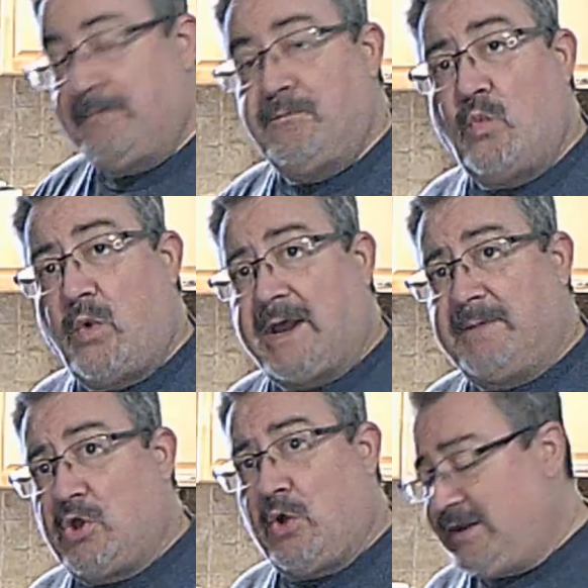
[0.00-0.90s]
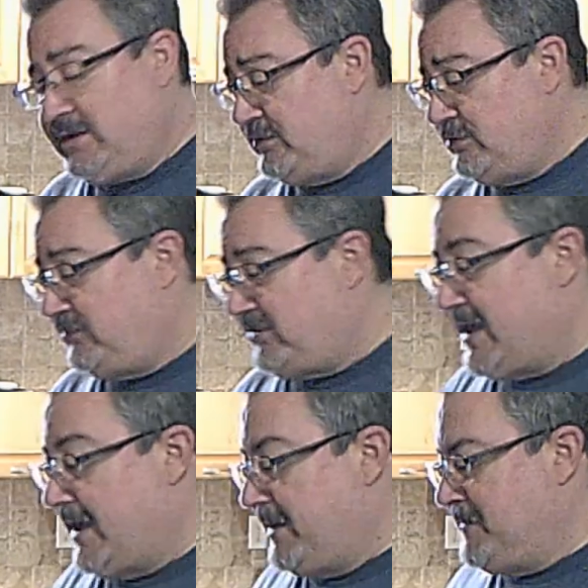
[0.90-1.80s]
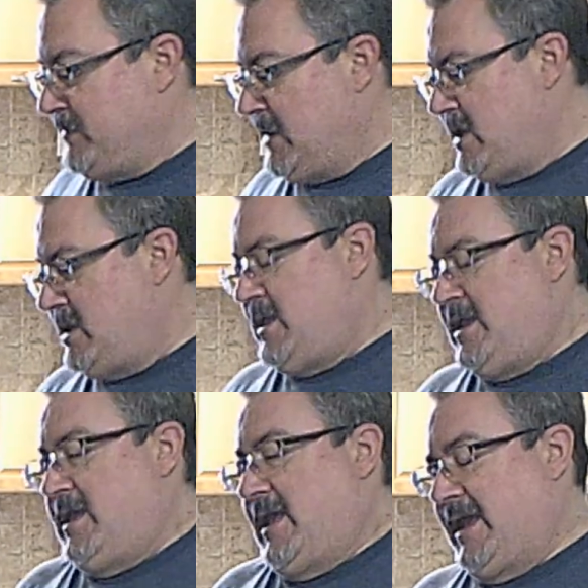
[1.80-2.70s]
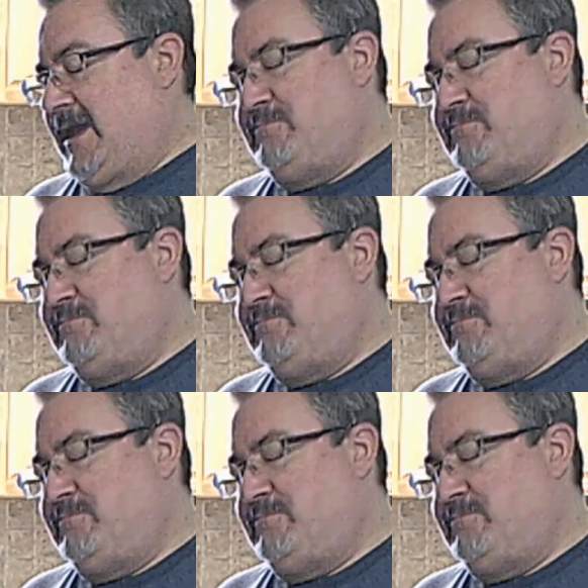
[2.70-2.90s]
What I'm going to do today, and